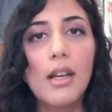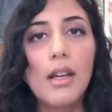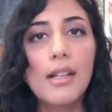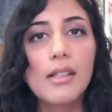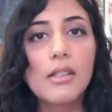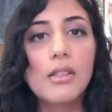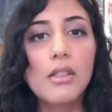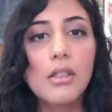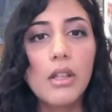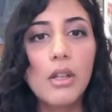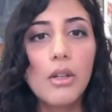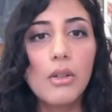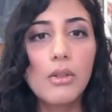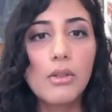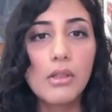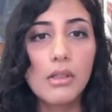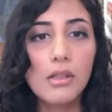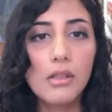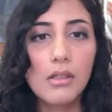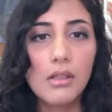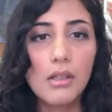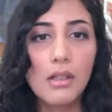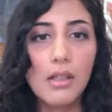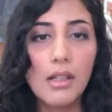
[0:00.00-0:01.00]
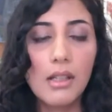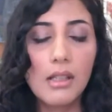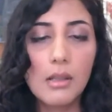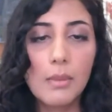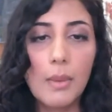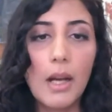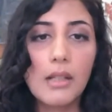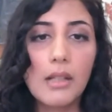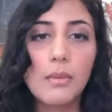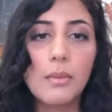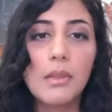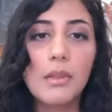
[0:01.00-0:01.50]
as close as
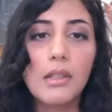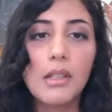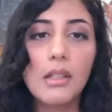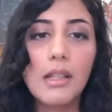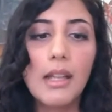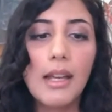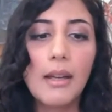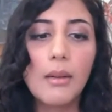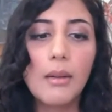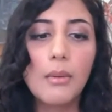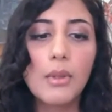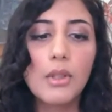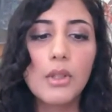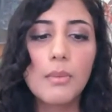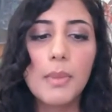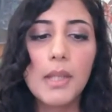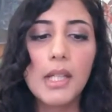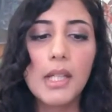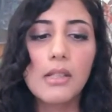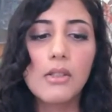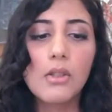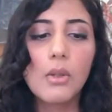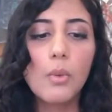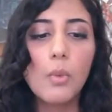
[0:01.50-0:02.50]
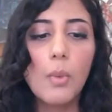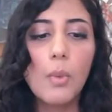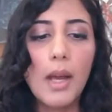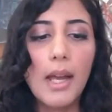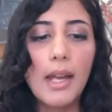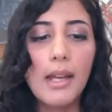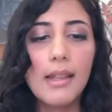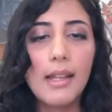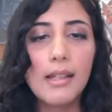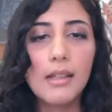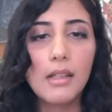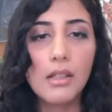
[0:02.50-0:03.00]
possible the language, because the
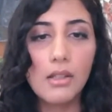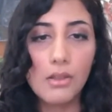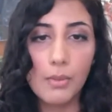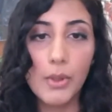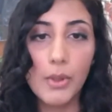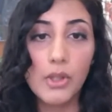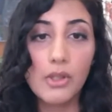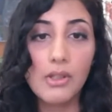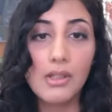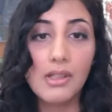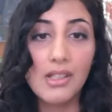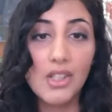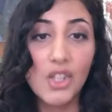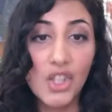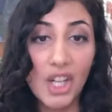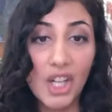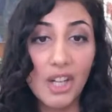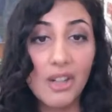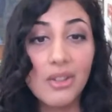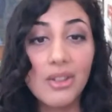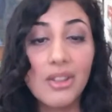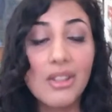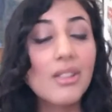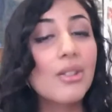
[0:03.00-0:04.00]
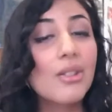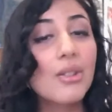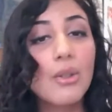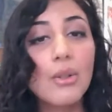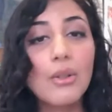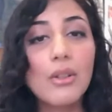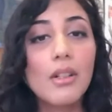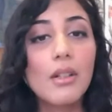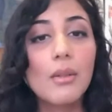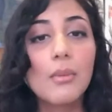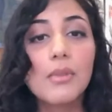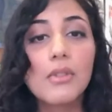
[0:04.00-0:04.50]
way that this person shared the
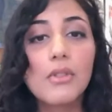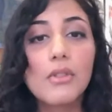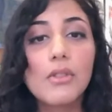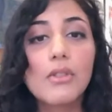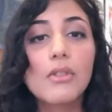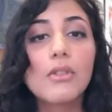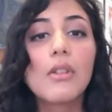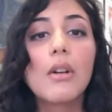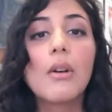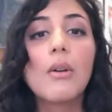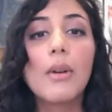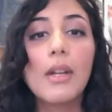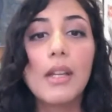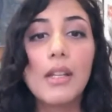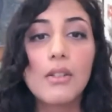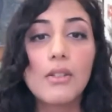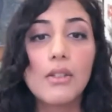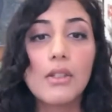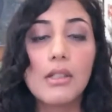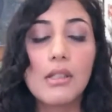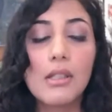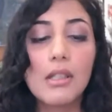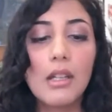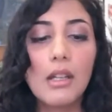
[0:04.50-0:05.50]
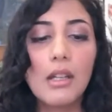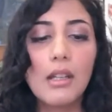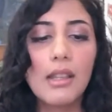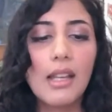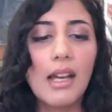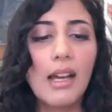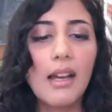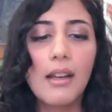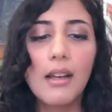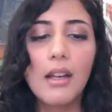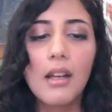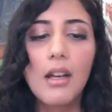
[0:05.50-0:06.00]
story was just so interesting
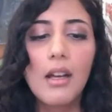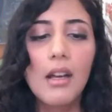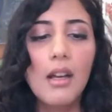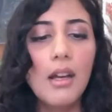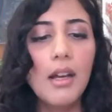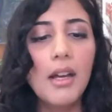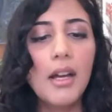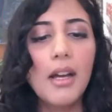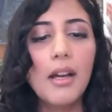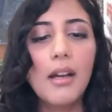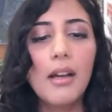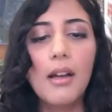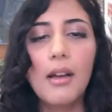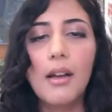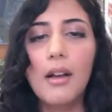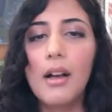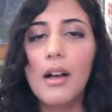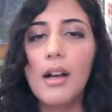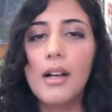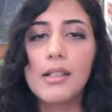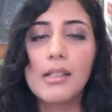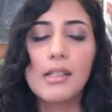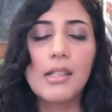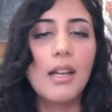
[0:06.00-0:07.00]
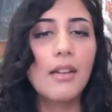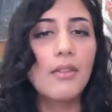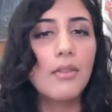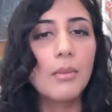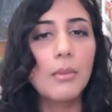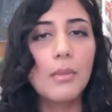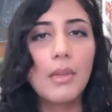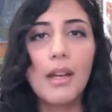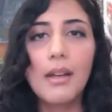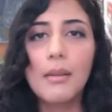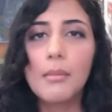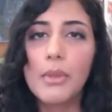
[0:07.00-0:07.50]
that aside
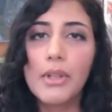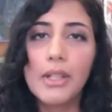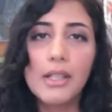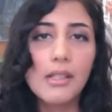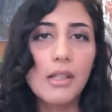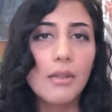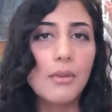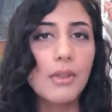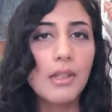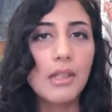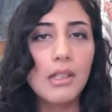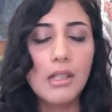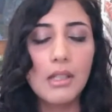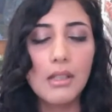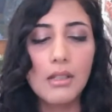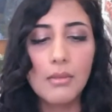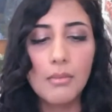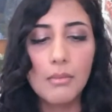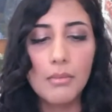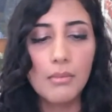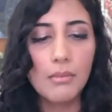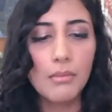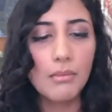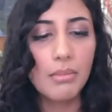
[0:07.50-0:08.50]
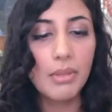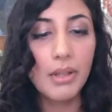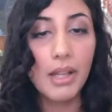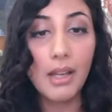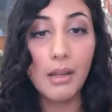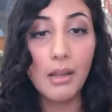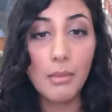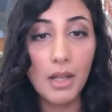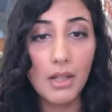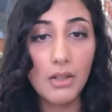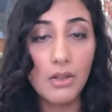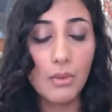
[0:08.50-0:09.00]
from line breaks, I really didn't
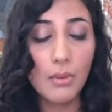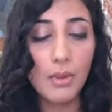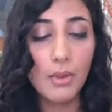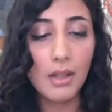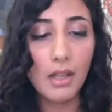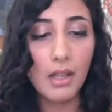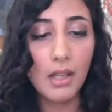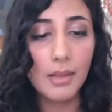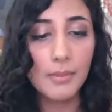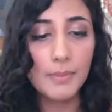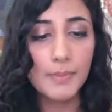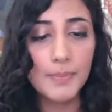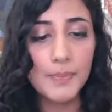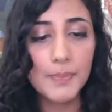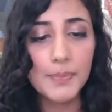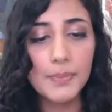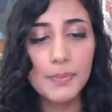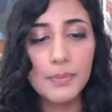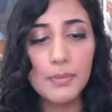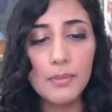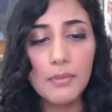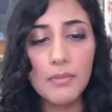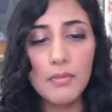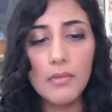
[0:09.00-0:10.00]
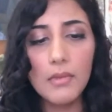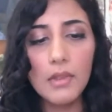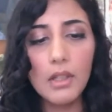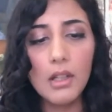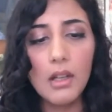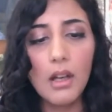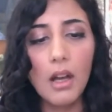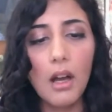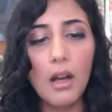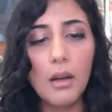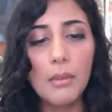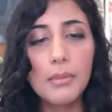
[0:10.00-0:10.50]
play much with
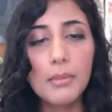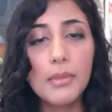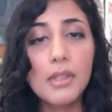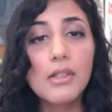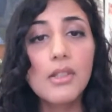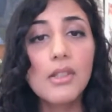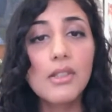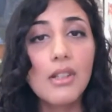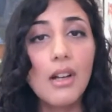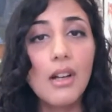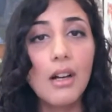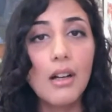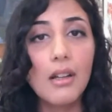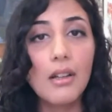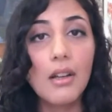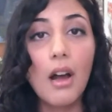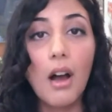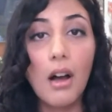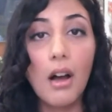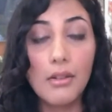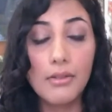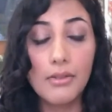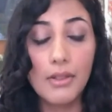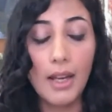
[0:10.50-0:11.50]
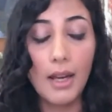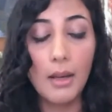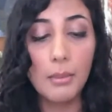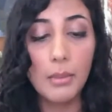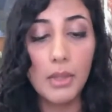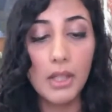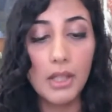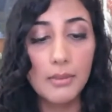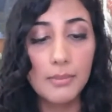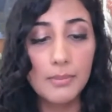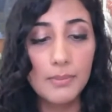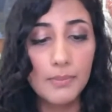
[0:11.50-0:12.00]
it. This is called Off
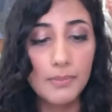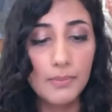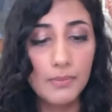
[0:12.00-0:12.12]
Camera.